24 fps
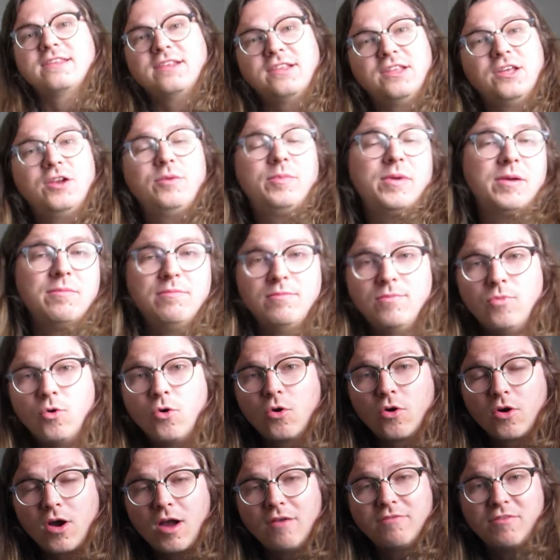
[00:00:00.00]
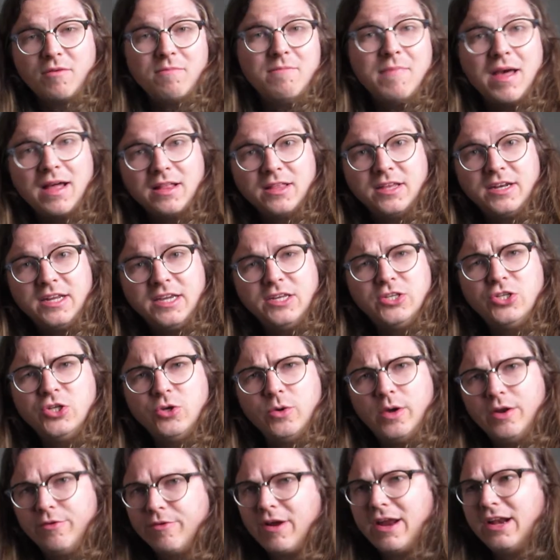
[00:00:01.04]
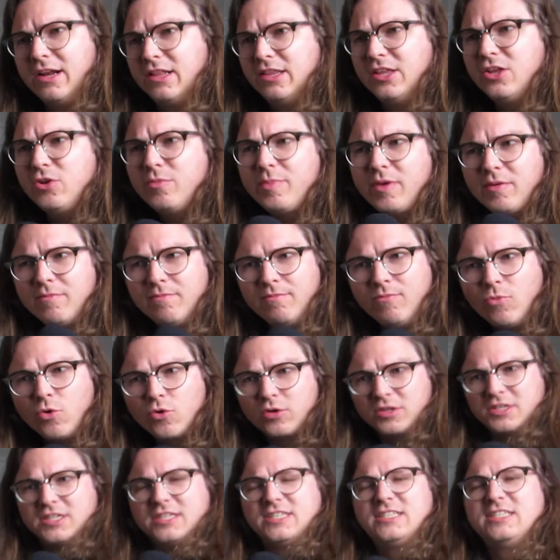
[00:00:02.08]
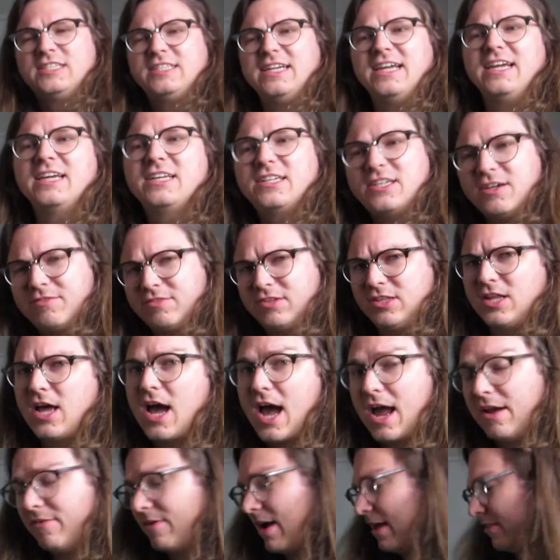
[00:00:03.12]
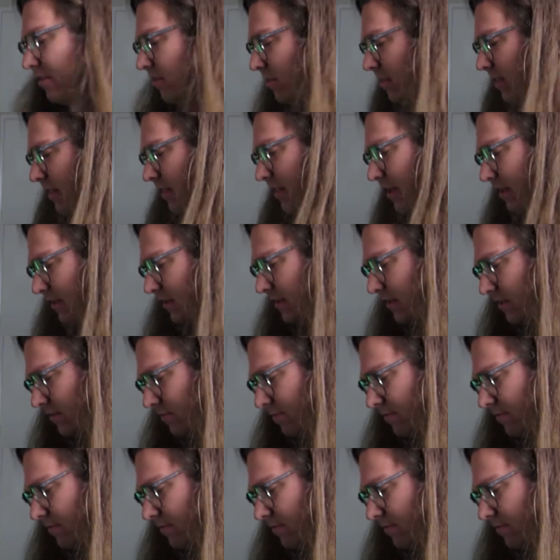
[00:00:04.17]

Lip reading: a little bit more of a melody to it, right? A little bit more distinct of a line rather than this